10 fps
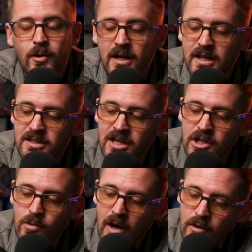We're going to
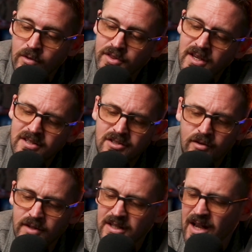continue on with this
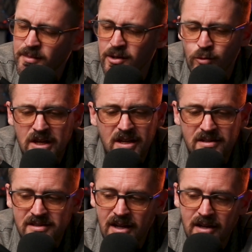over the coming
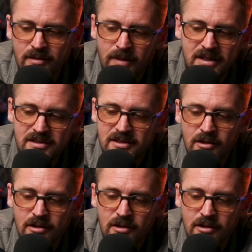weeks, months.